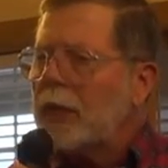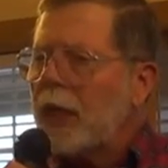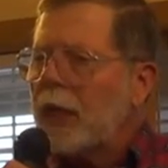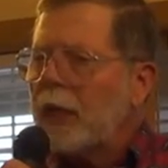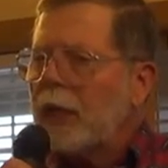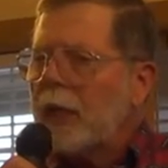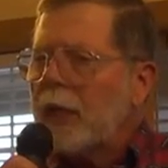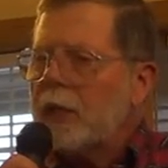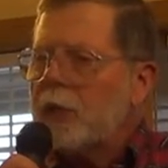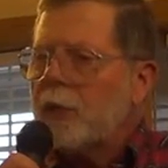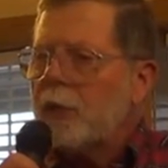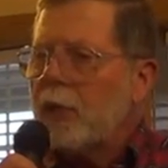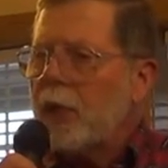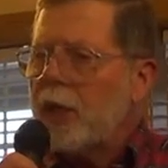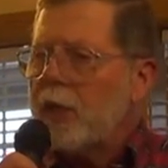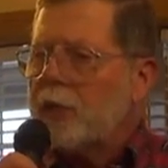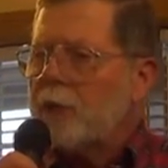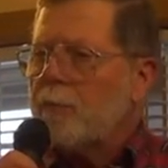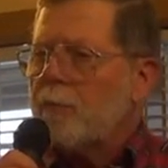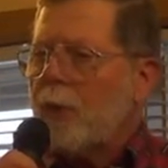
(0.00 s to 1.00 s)

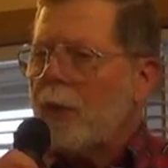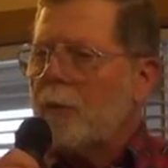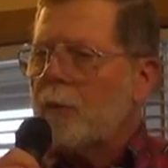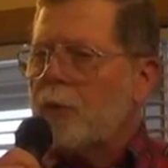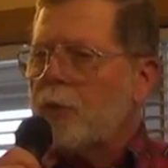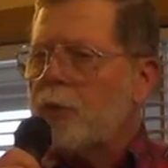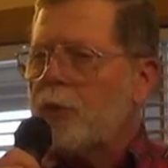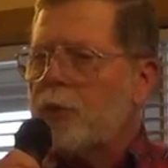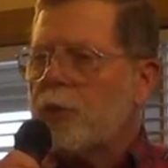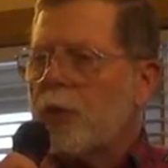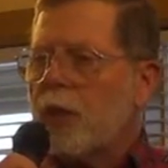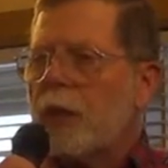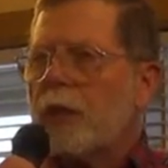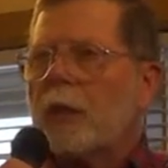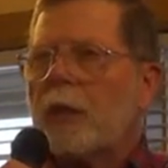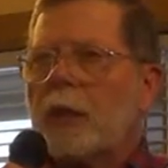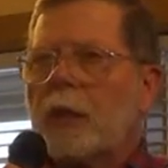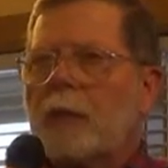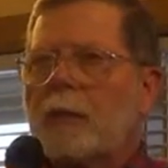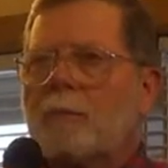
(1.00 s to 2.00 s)

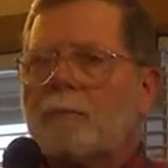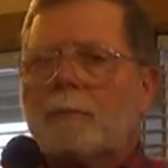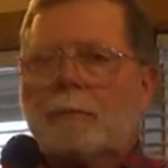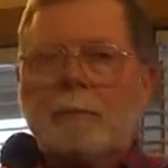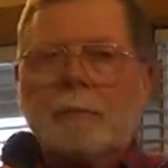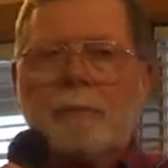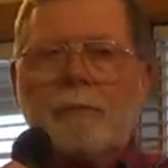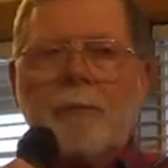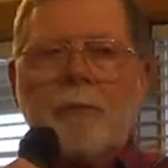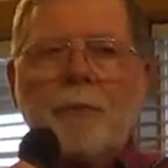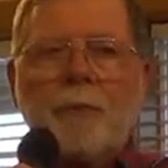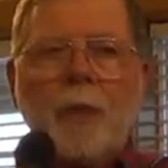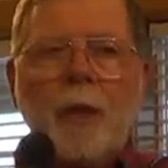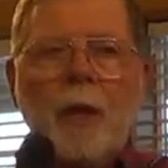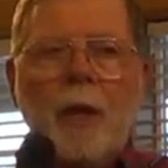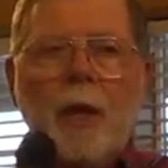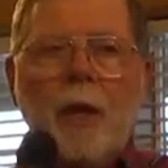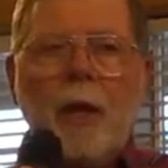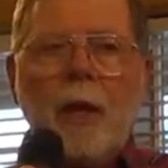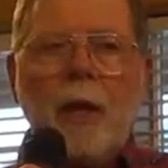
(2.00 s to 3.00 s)
LDSHorizonPublishers.com,
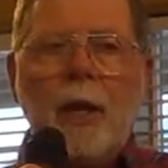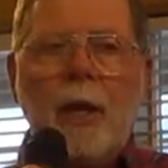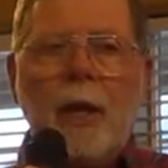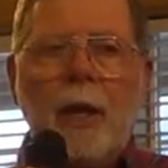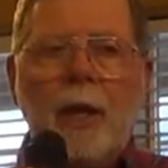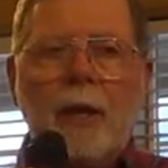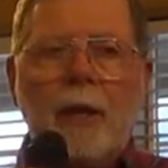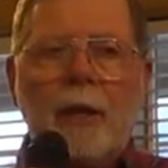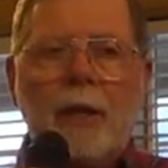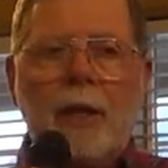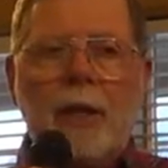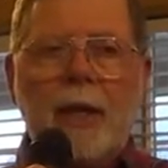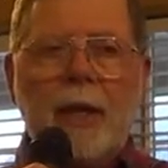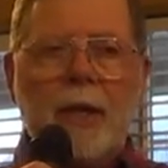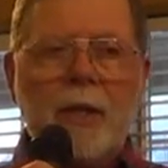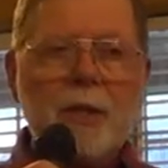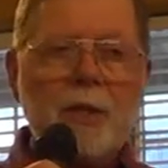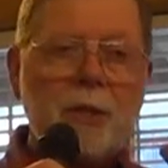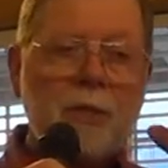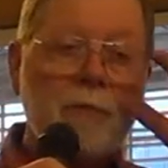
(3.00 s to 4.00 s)
and he
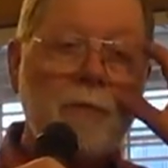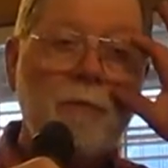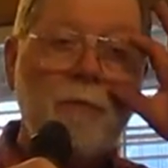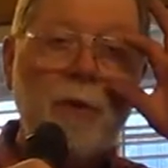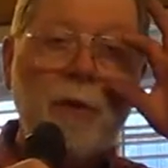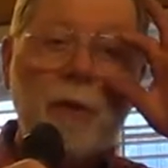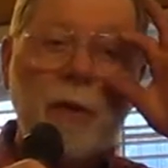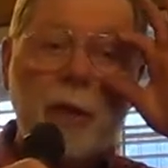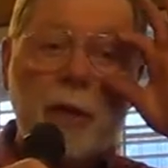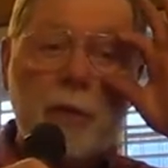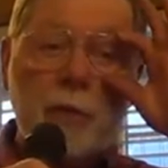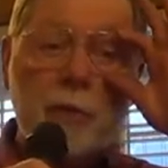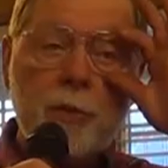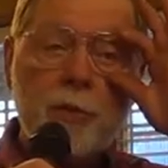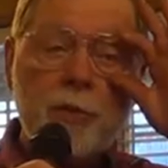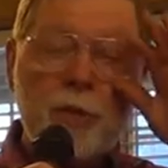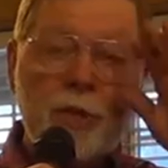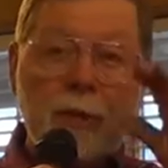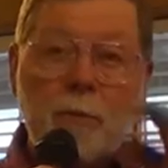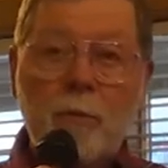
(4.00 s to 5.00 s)
has some very
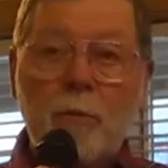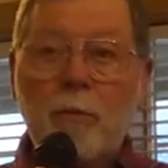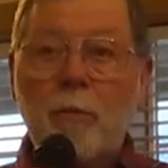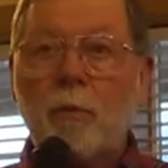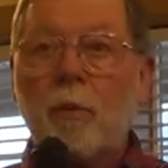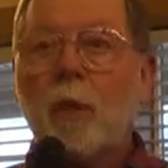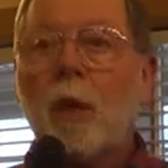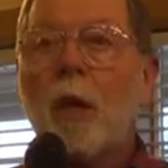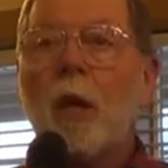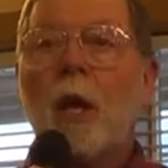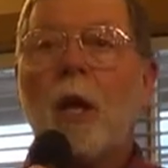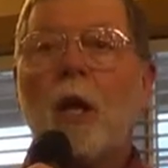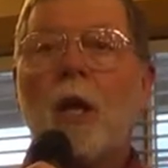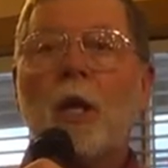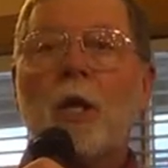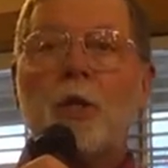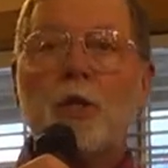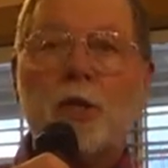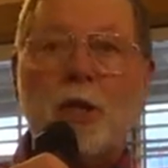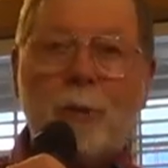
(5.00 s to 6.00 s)
interesting
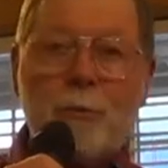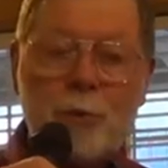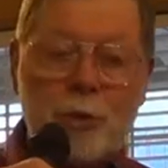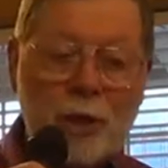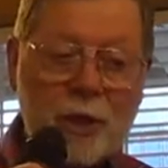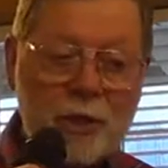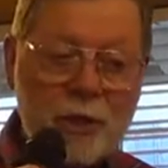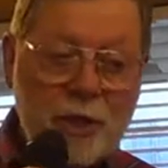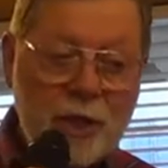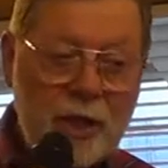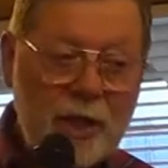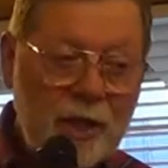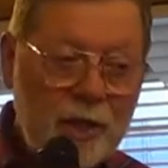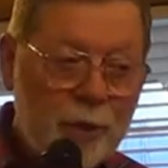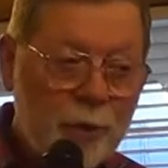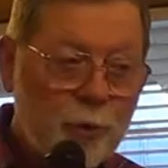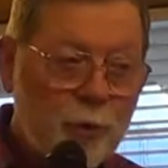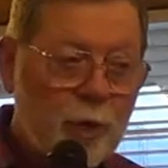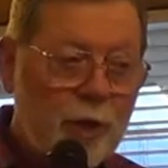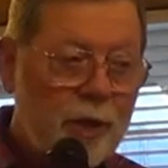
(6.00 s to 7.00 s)
subjects that he
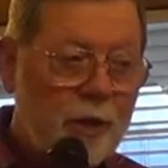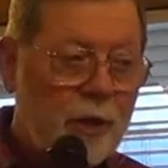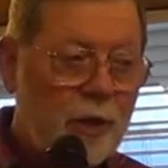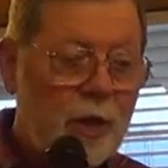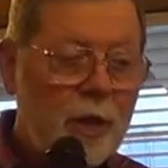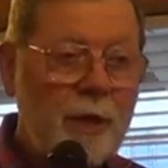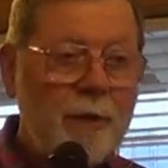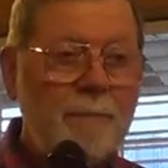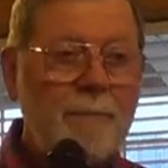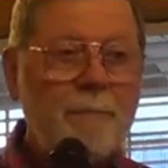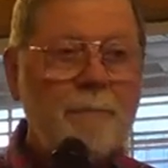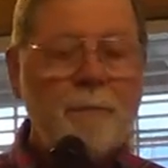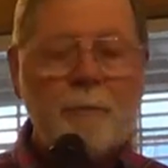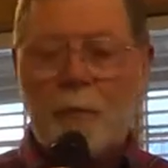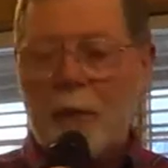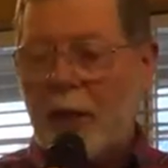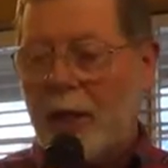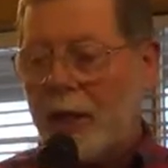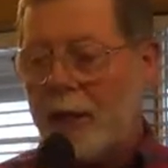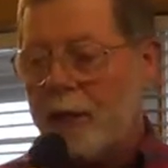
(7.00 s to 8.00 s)
has written on,
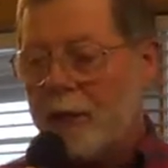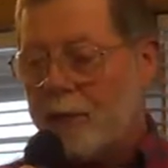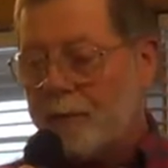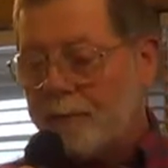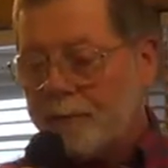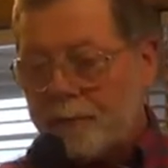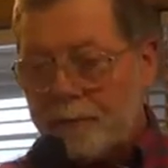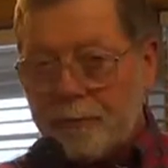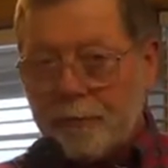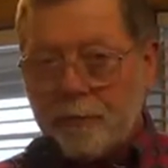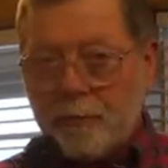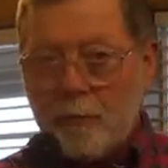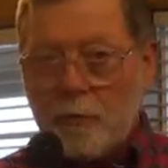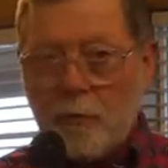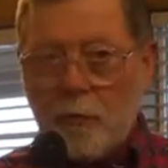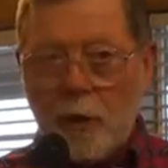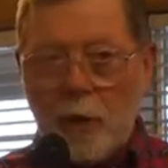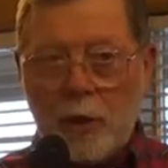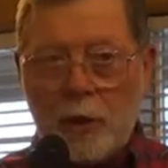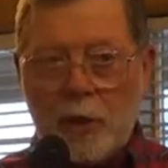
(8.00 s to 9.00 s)
and
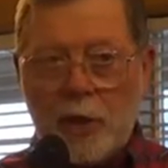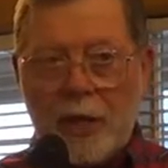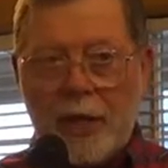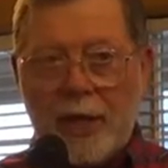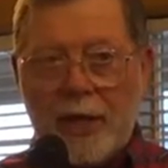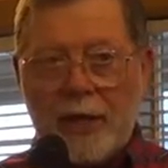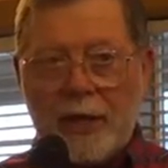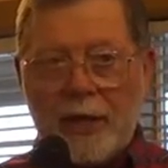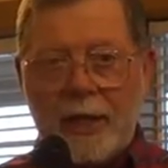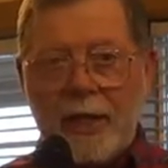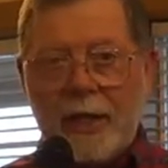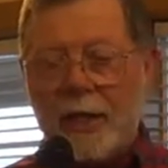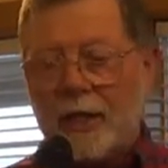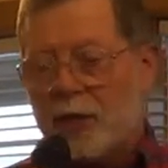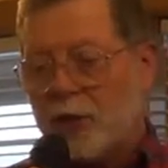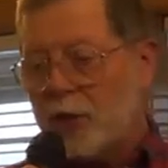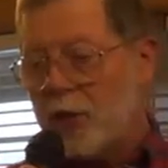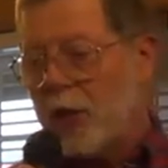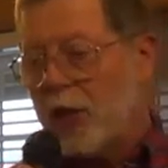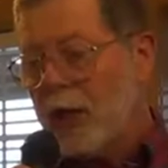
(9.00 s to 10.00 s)
tonight he
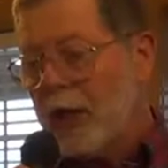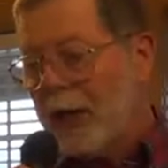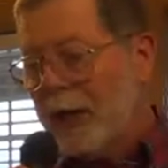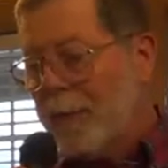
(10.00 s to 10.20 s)
has